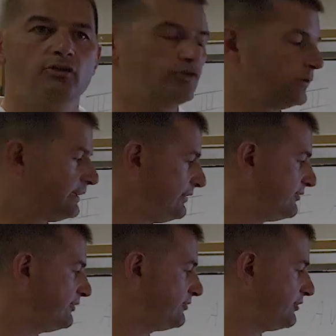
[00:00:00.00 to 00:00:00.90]
So
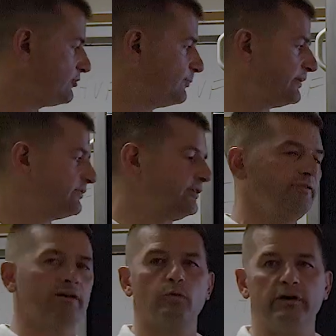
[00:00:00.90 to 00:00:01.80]
unless there's a
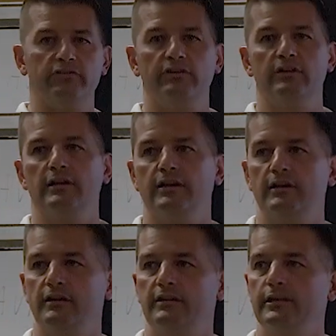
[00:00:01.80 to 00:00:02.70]
specific question, I'm
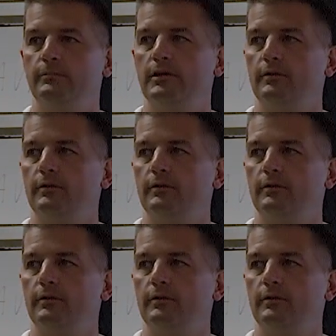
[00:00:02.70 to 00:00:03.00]
going to keep